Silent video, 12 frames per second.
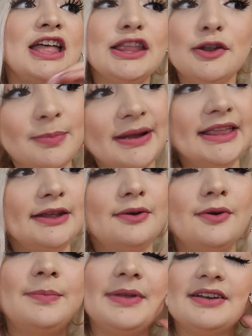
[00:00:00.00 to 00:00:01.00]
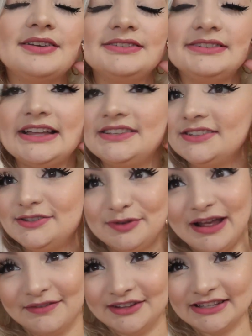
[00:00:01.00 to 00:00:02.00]
little by little because I just don't
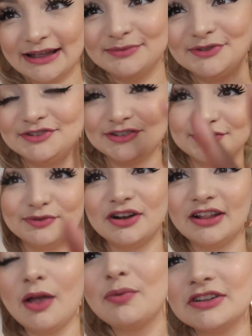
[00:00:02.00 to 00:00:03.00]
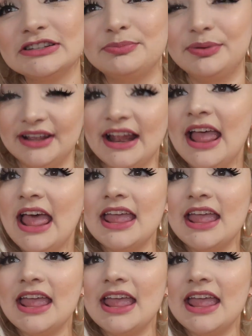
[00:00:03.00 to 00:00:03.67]
have the time to just do it all at once but